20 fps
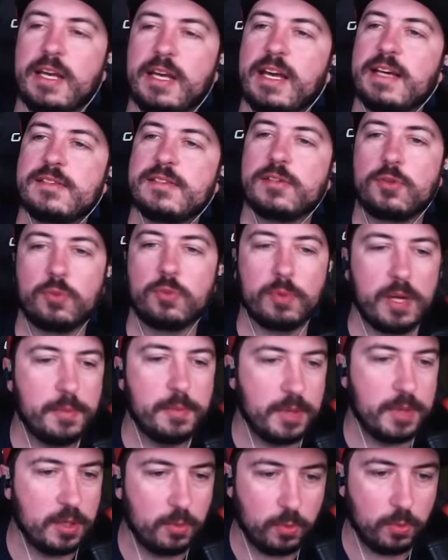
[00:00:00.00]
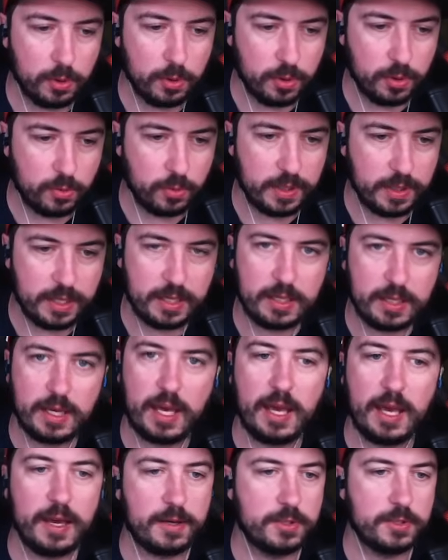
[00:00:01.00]
as a Grammy Award winning
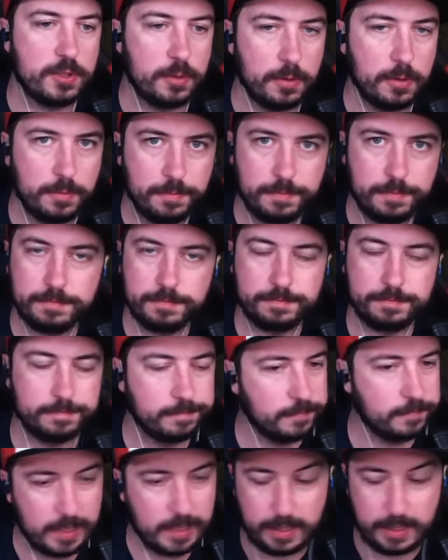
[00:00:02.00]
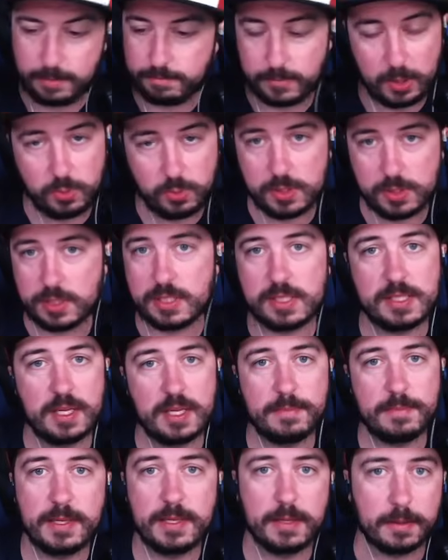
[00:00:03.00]
actor? I wonder the
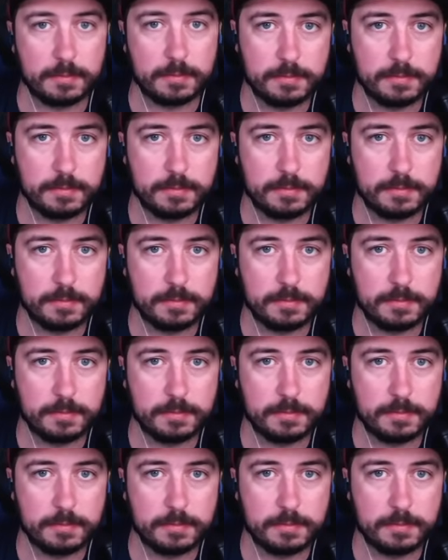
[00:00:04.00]
same thing.